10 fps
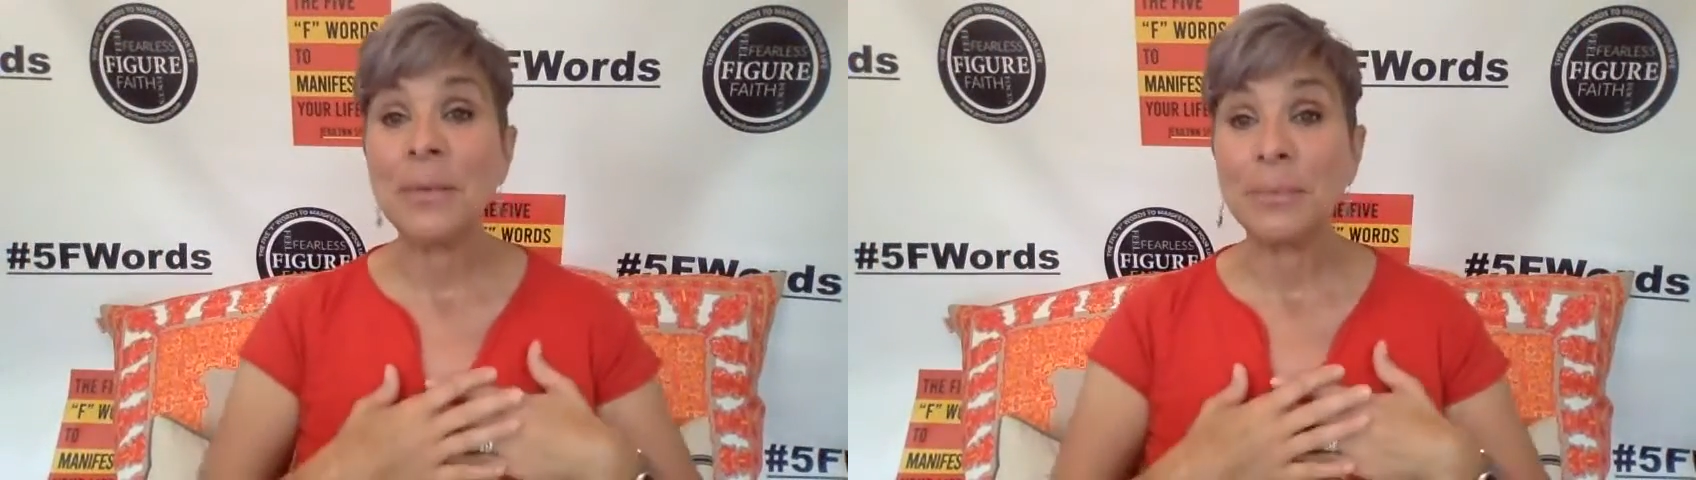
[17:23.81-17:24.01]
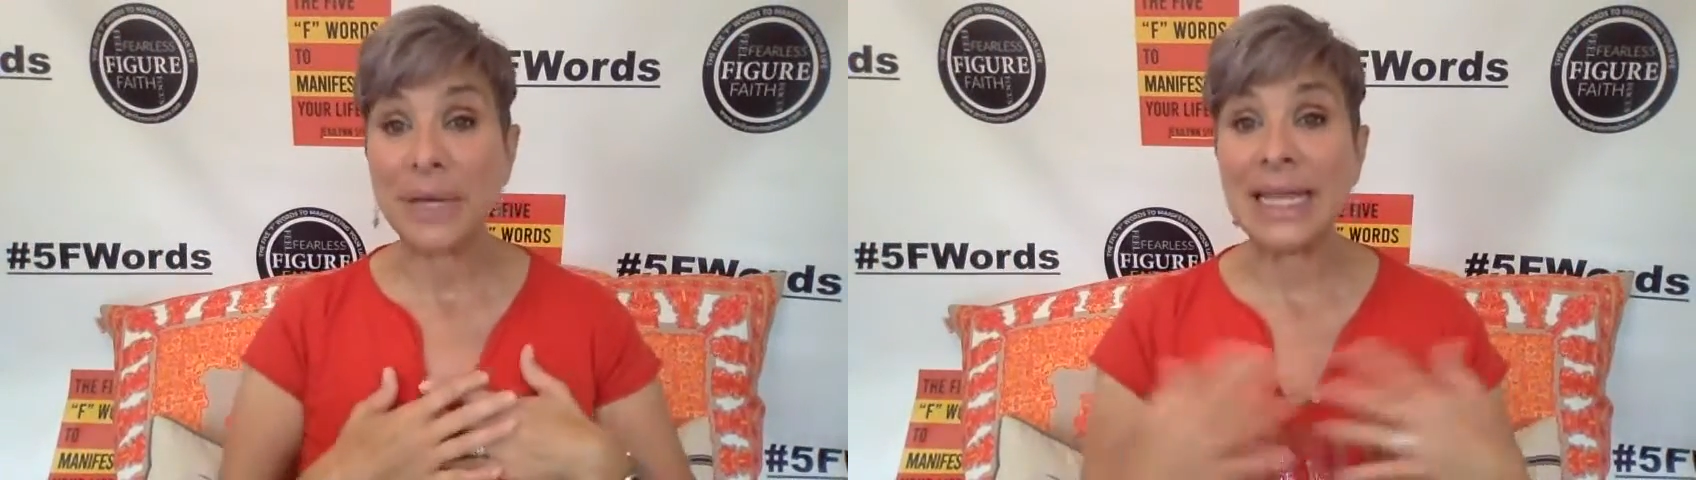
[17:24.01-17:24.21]

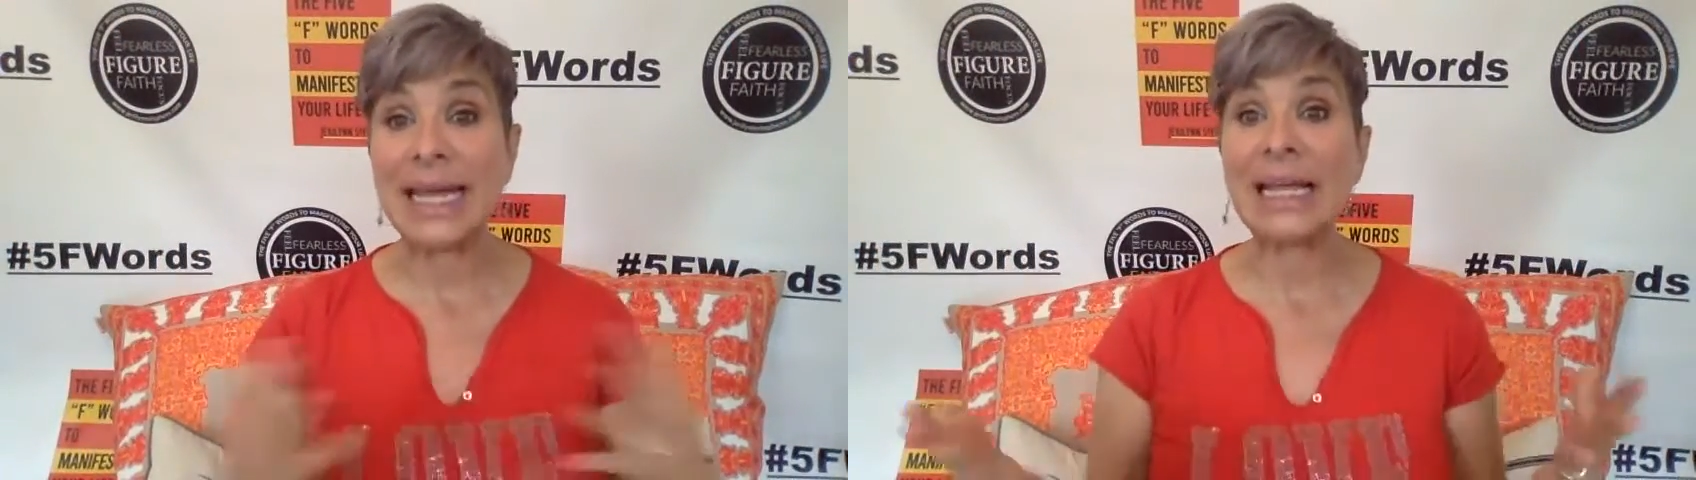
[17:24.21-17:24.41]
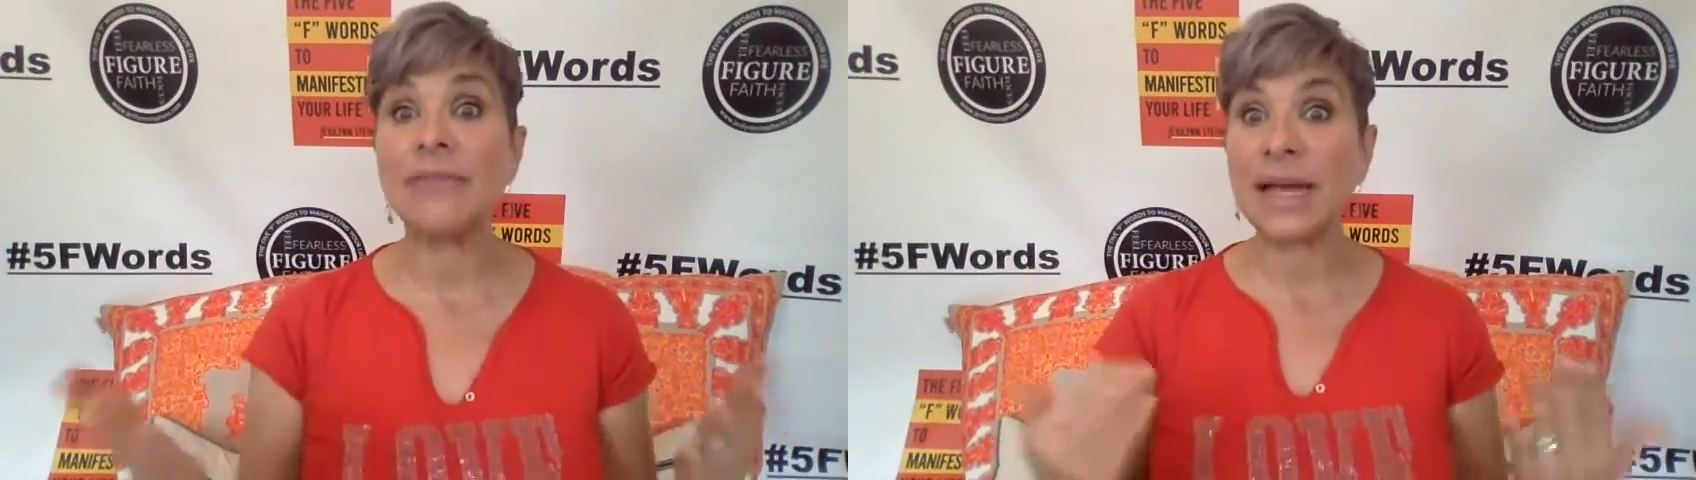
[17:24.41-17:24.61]
But
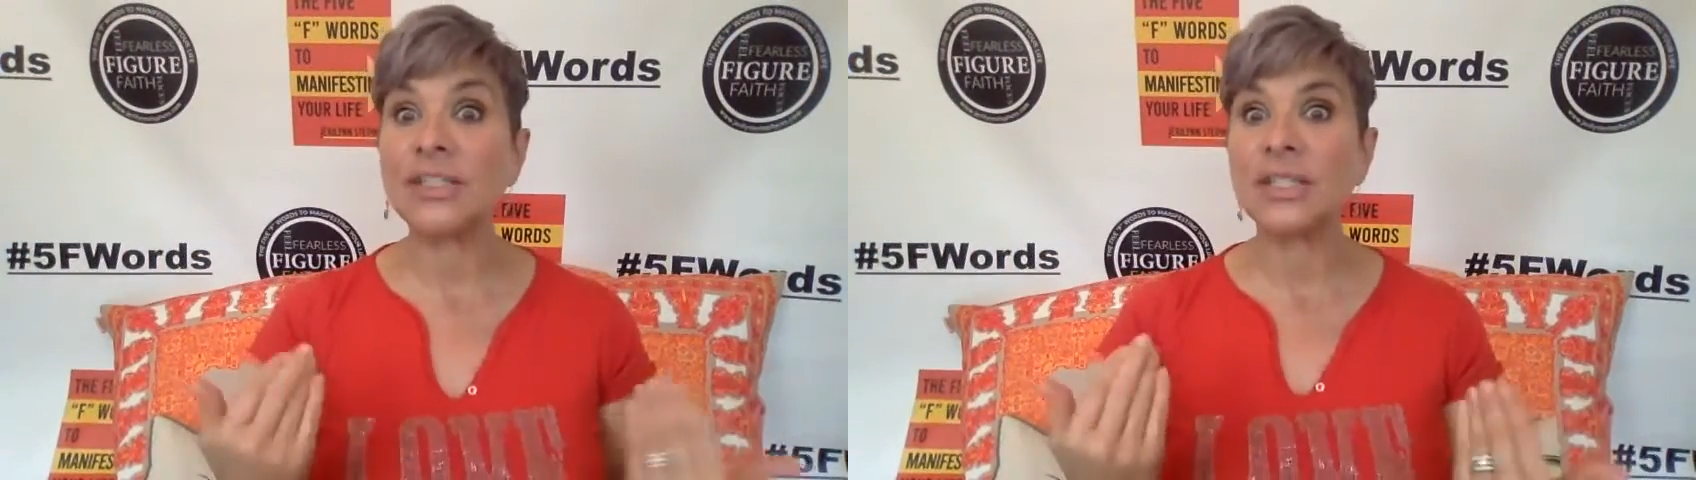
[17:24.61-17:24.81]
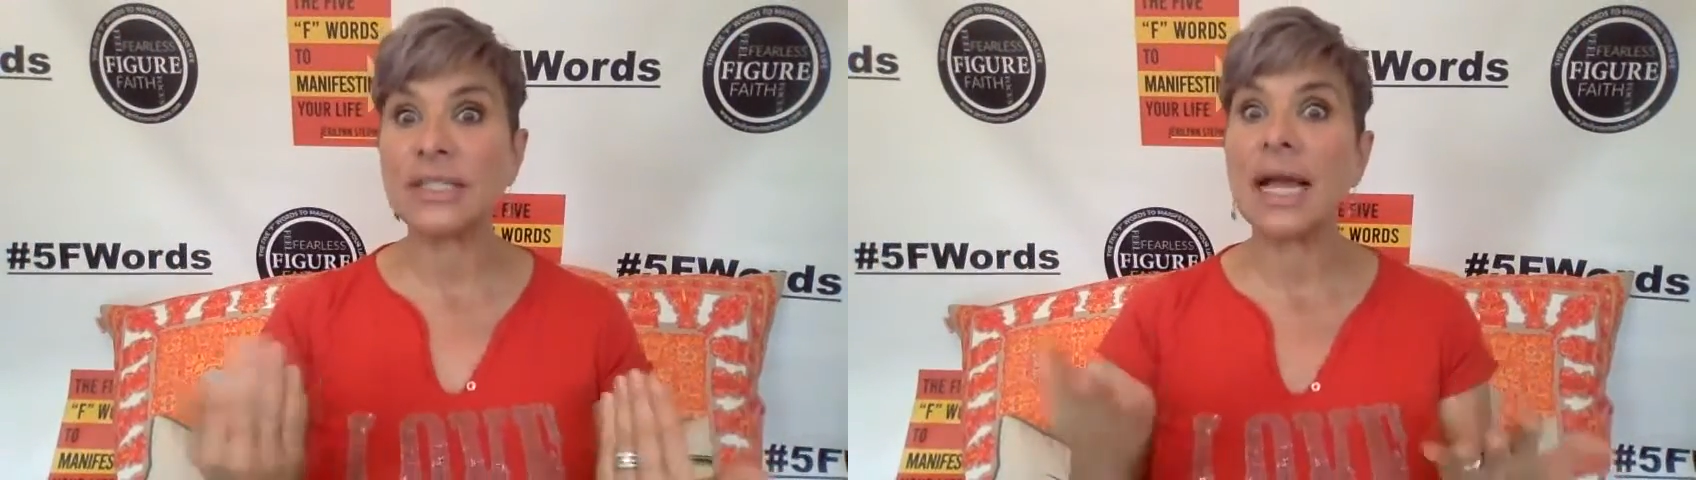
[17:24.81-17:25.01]
like, if I
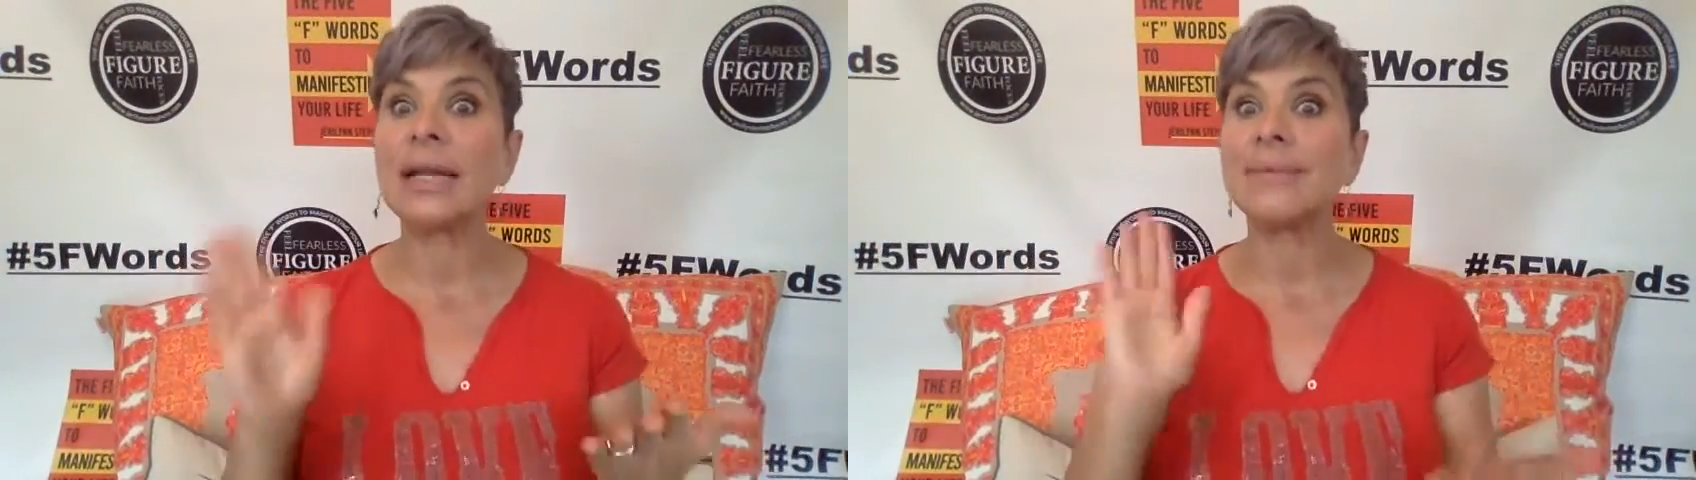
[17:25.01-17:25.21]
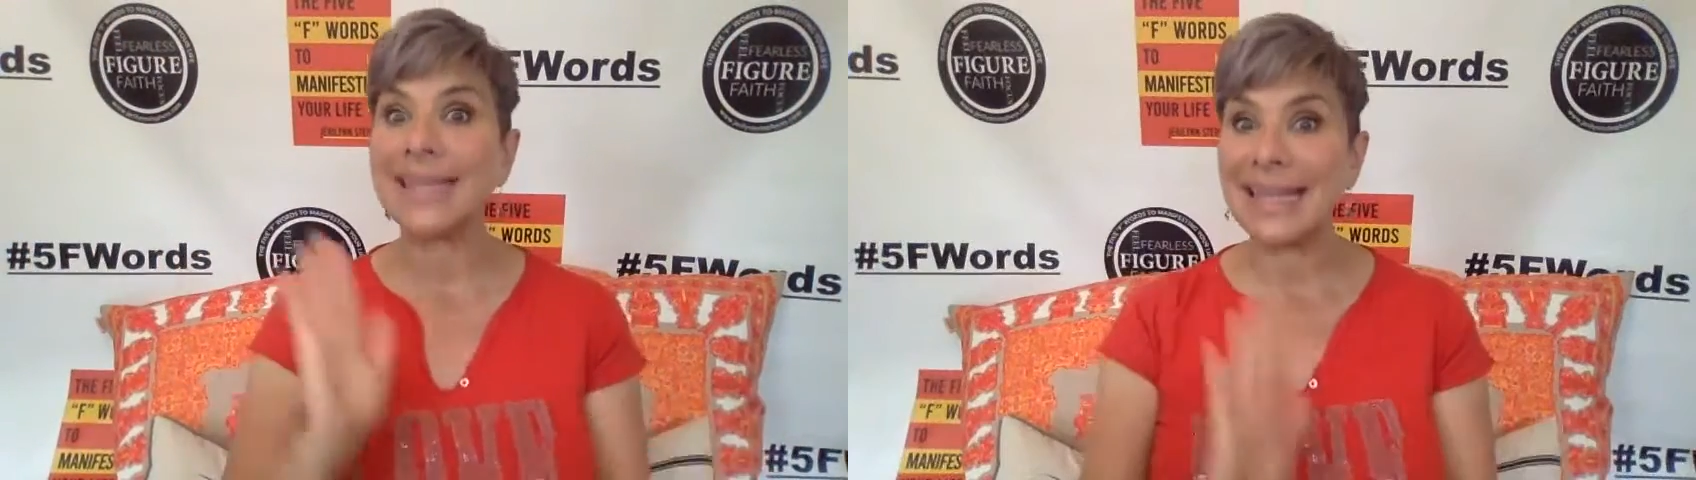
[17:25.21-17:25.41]
just kind
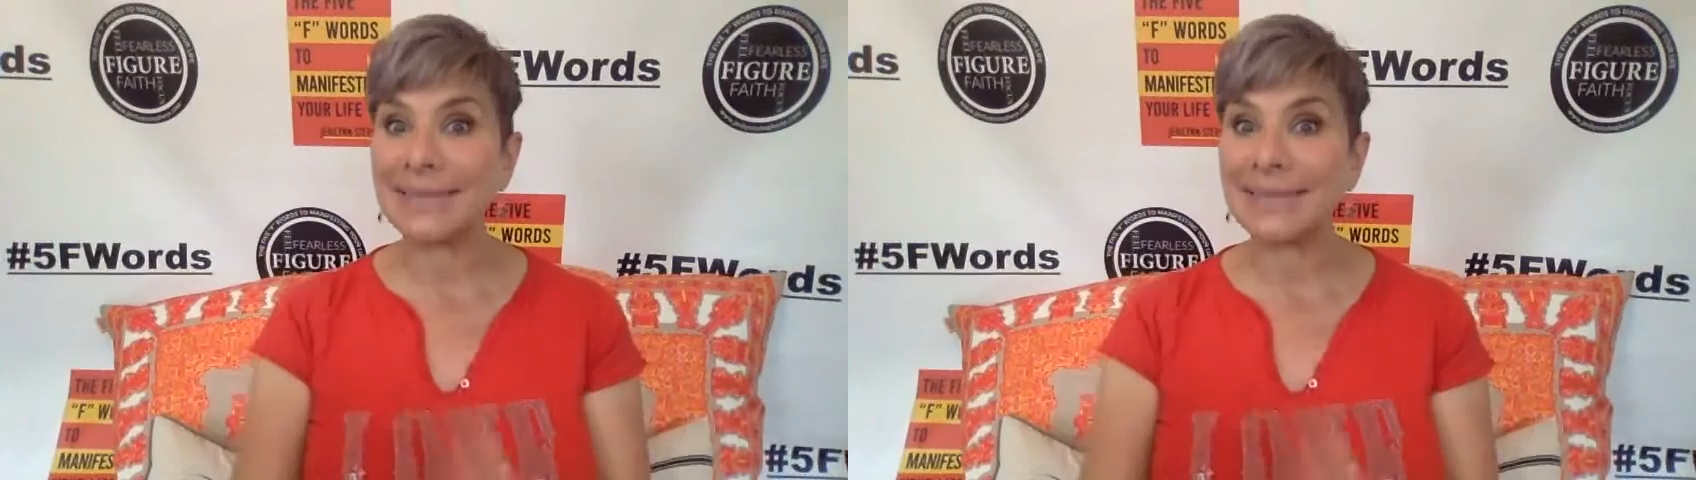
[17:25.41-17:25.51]
of be like,